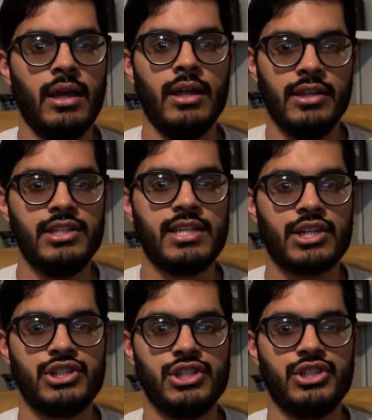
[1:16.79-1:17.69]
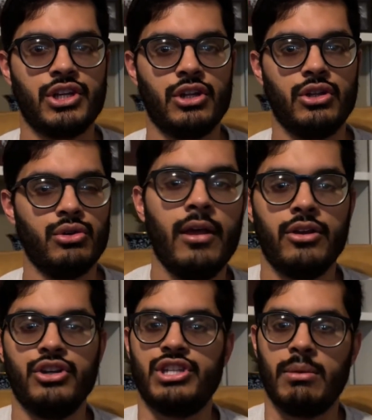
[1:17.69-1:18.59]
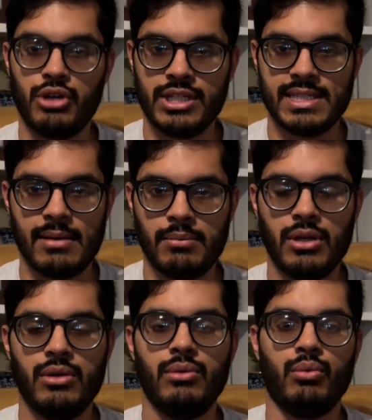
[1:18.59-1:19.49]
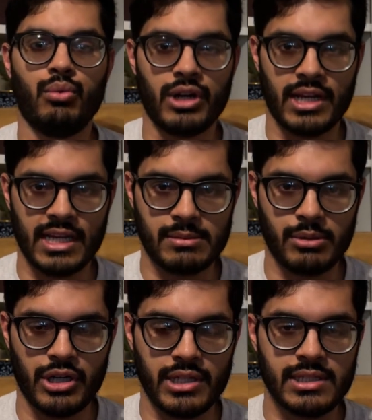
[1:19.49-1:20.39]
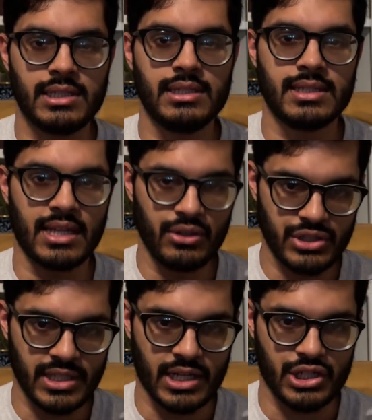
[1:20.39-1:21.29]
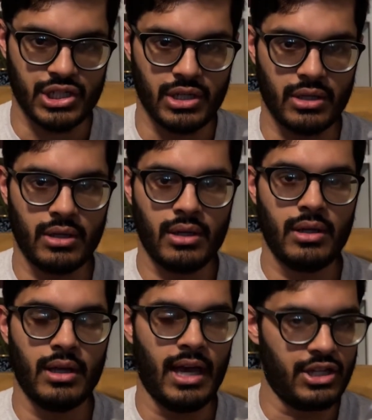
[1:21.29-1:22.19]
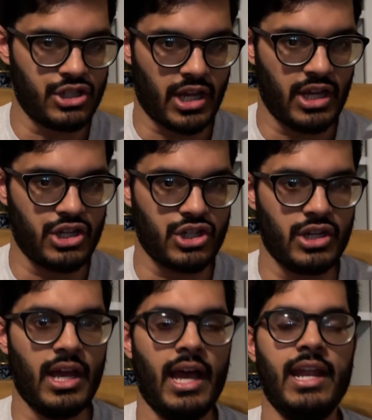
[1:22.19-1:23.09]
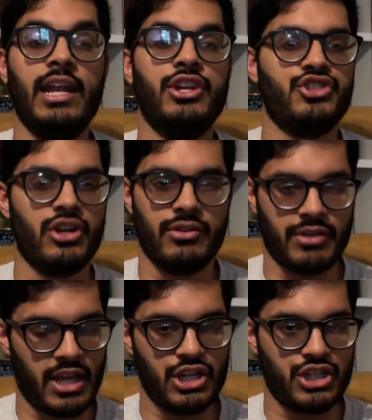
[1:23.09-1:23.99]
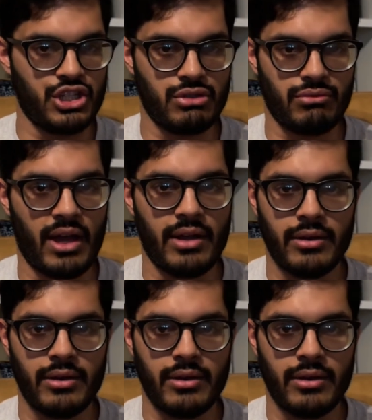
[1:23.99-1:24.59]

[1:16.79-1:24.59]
These sections include your summary statement, work experience, skills section, education, and any certifications you've had.